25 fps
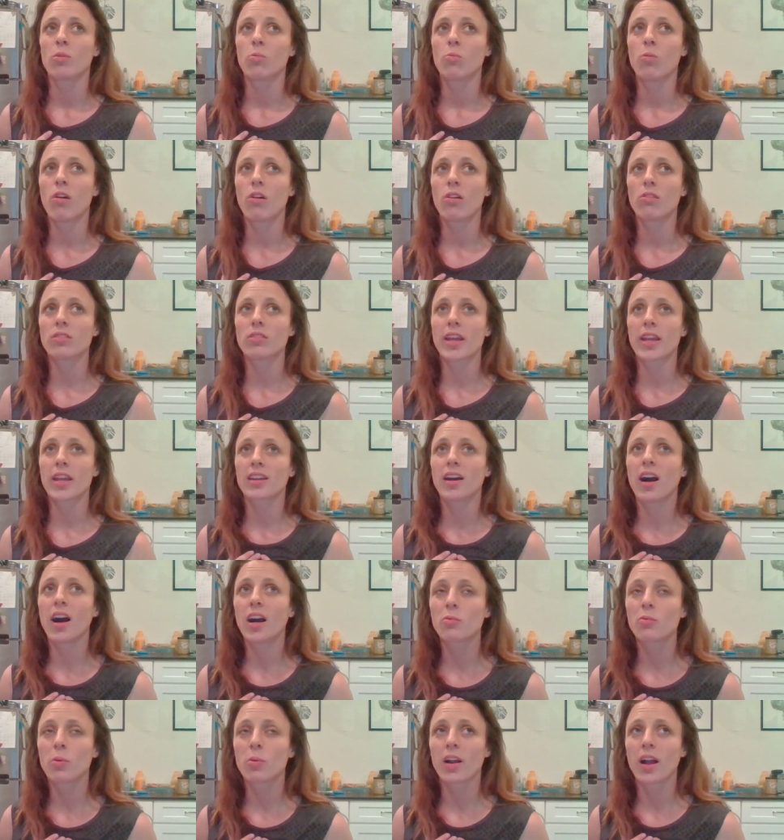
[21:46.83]
well like
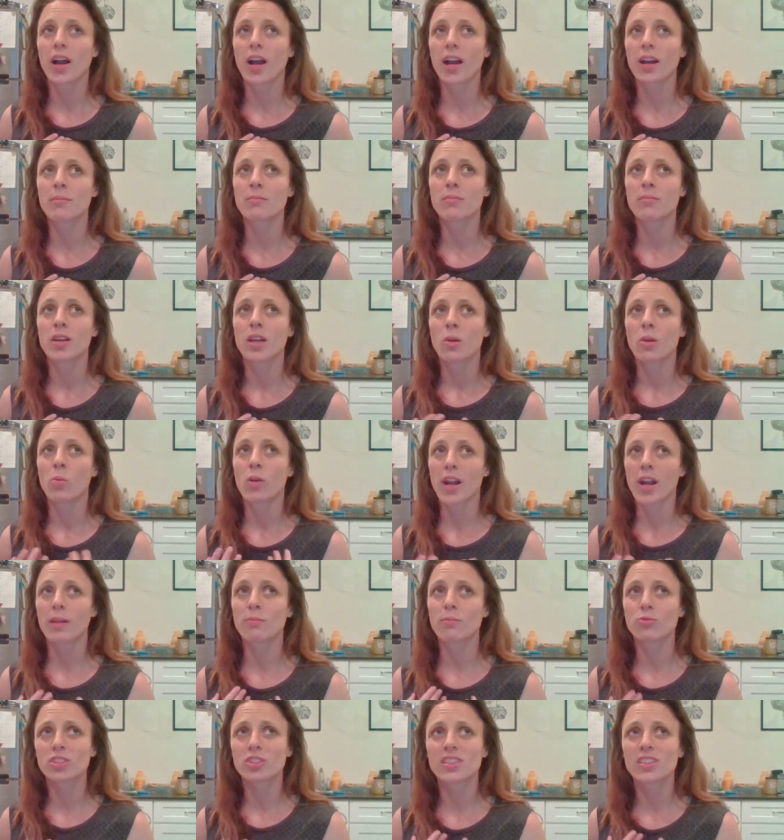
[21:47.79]
god when i'm when
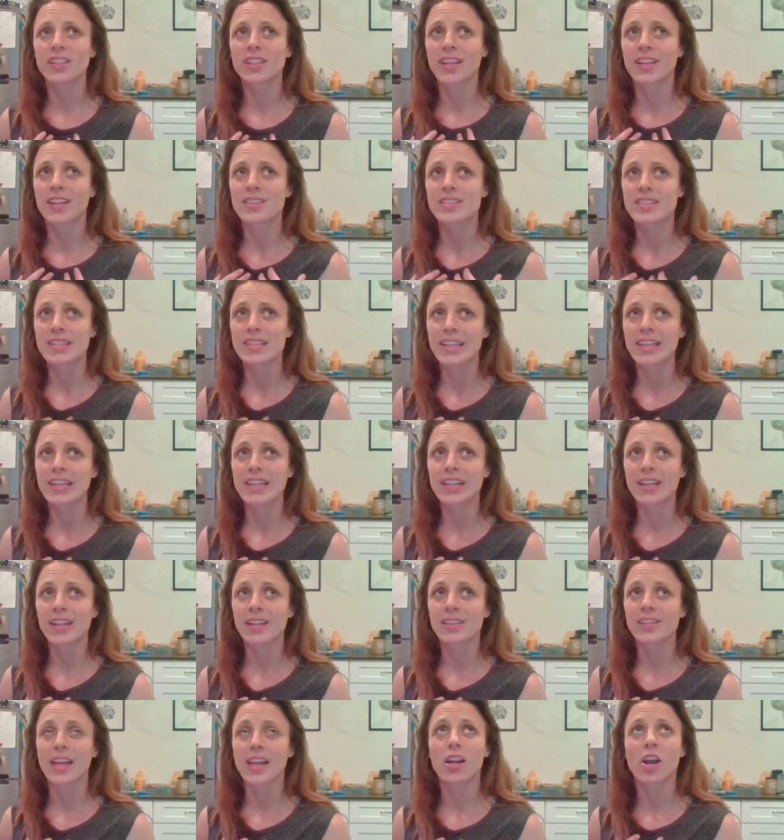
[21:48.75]
i'm really in
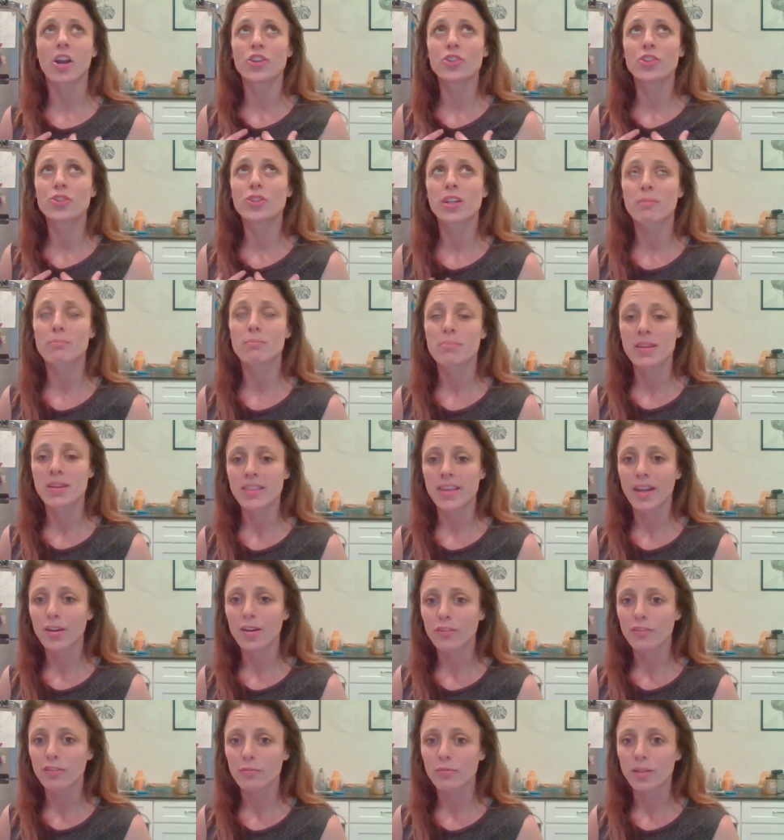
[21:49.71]
need like are you going to be
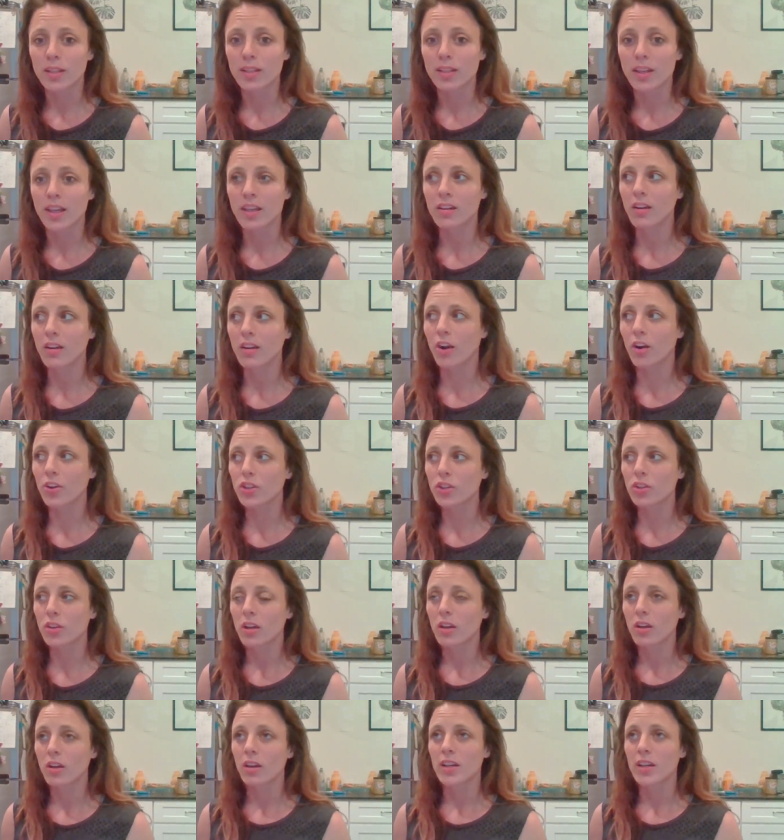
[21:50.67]
there for me like are you